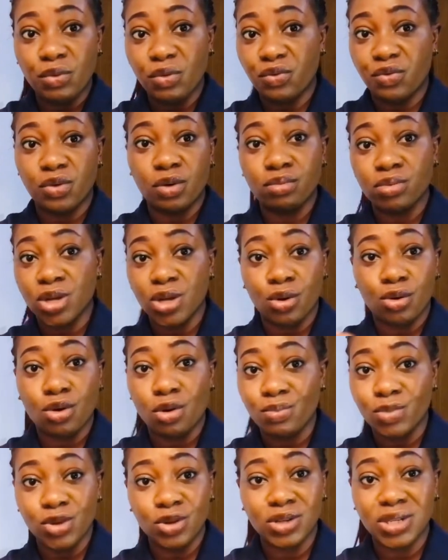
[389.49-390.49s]
from your
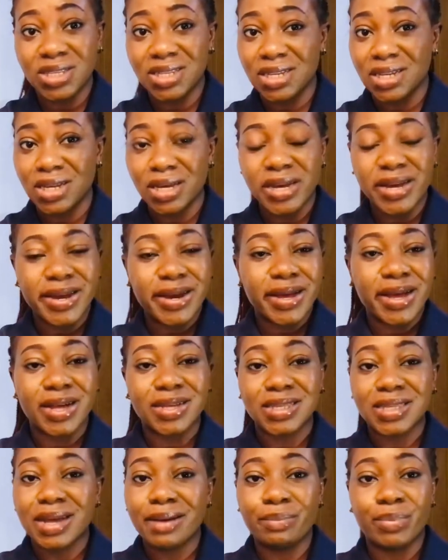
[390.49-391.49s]
community can
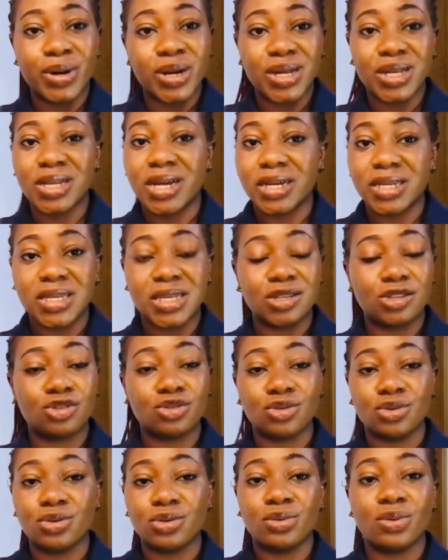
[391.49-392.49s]
start bringing their kids
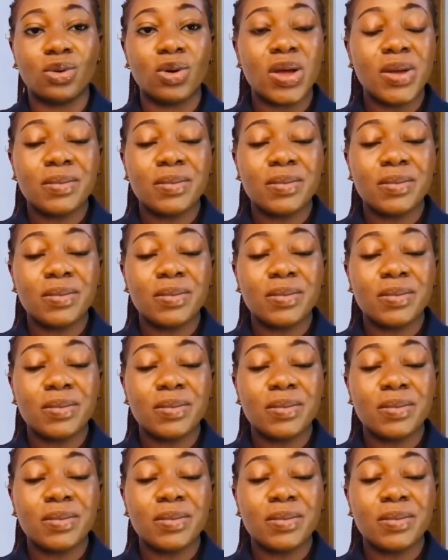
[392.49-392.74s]
to you.